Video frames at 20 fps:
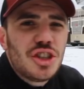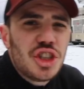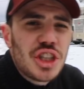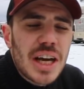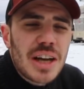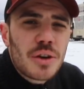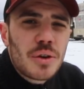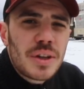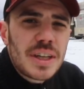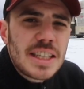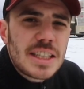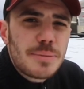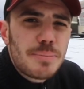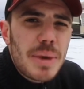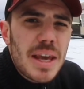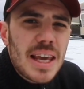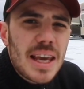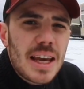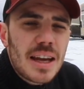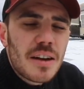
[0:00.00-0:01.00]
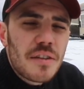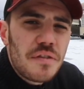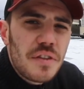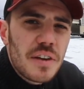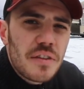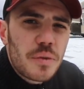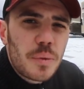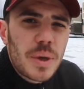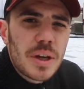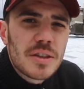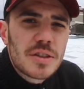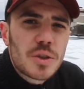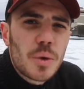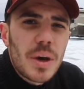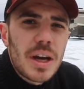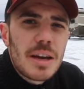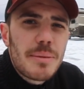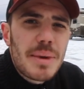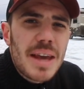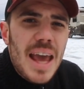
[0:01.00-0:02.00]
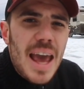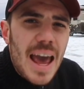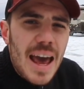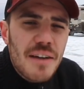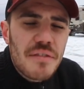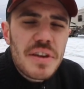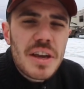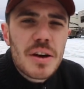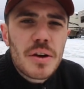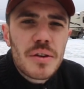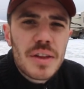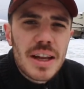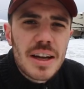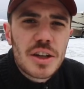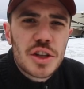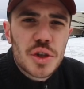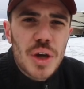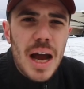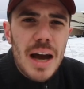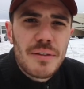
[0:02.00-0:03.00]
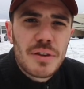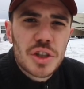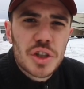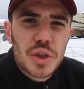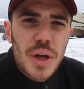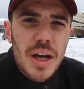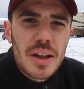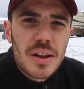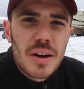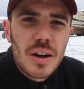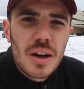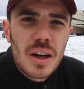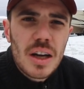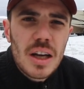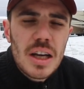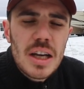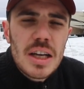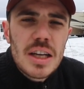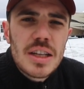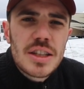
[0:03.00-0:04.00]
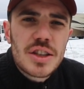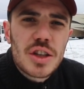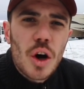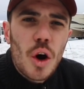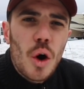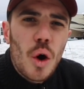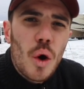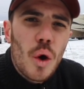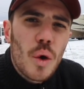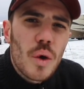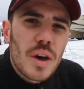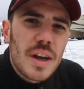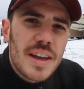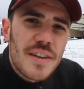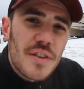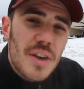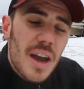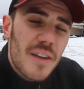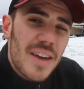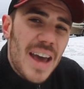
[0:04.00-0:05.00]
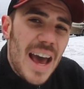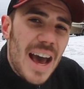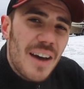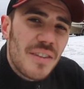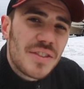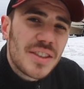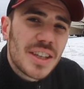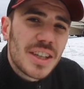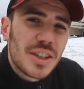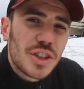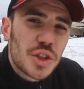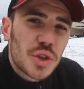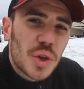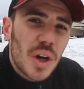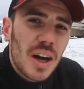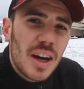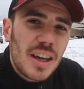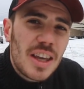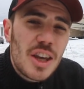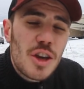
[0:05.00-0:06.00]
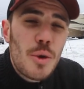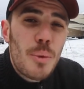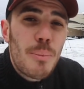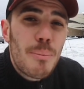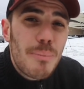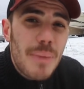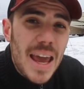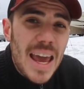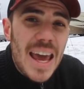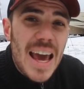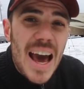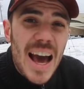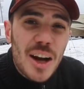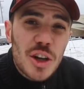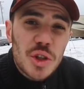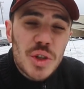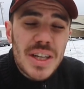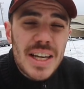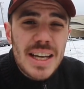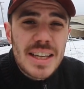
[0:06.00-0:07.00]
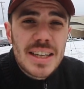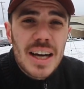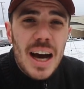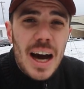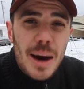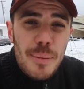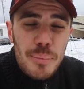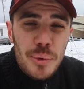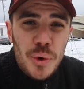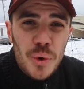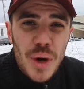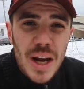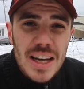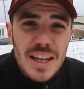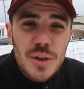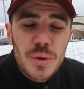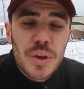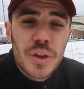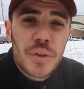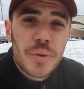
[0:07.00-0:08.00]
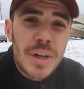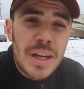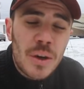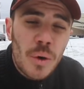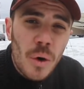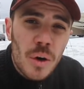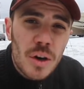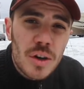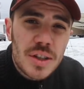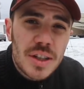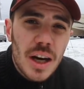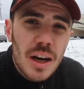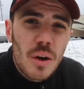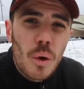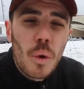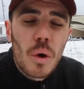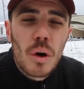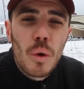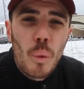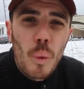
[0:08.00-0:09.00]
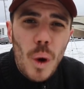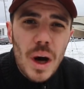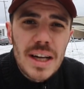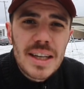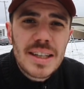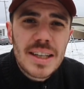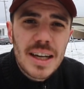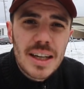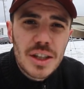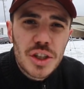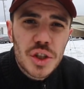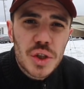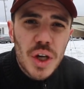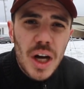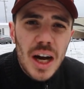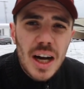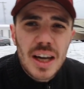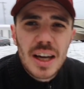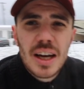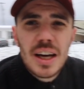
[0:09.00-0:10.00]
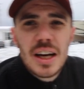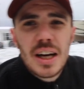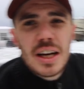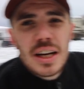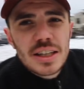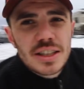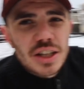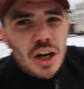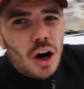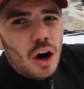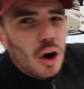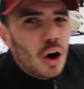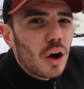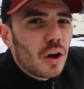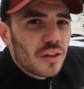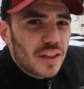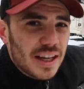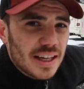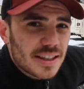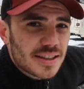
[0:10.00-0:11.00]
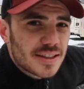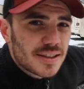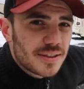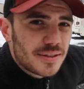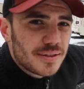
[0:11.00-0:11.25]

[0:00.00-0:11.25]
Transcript: Generally speaking, a fifth wheel is going to be heavier than a travel trailer. So if you have a half-ton truck, you may actually need to upgrade to a 3/4 ton or a 1-ton truck to haul this.